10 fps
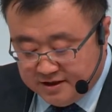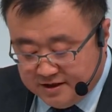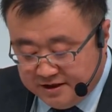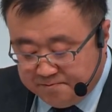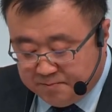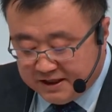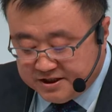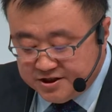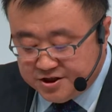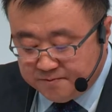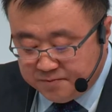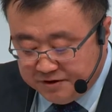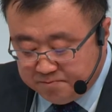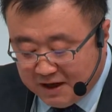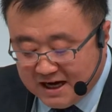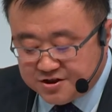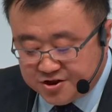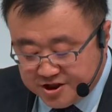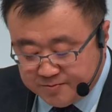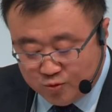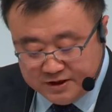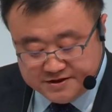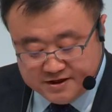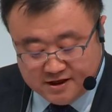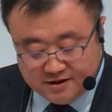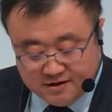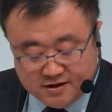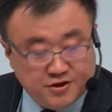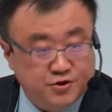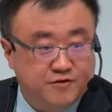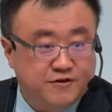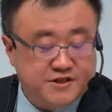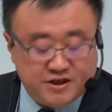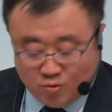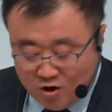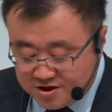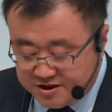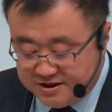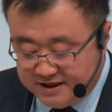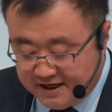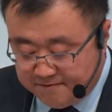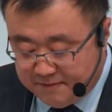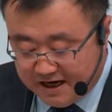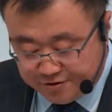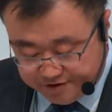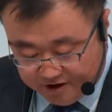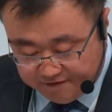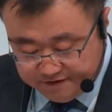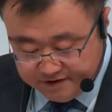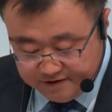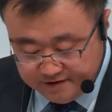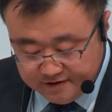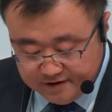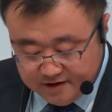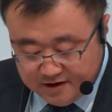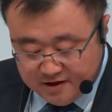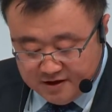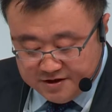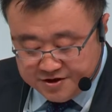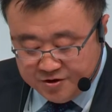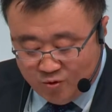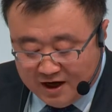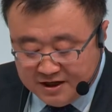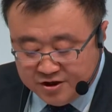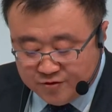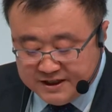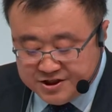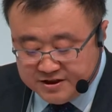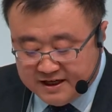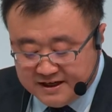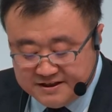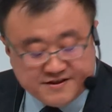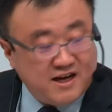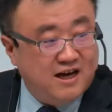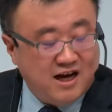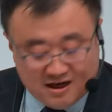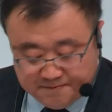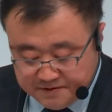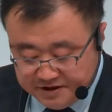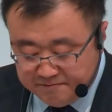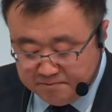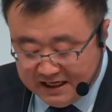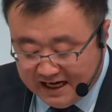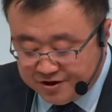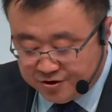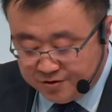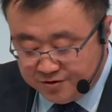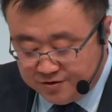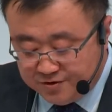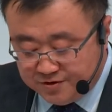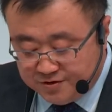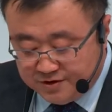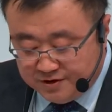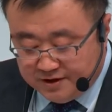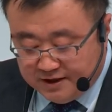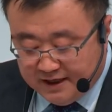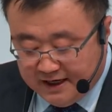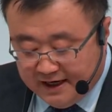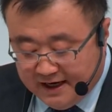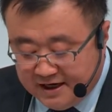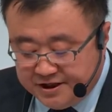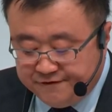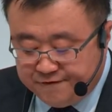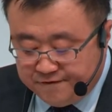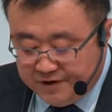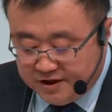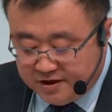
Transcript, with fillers: in partnership with University of Washington and Microsoft, Tsinghua Innovation and Design Hub in Milano. And if we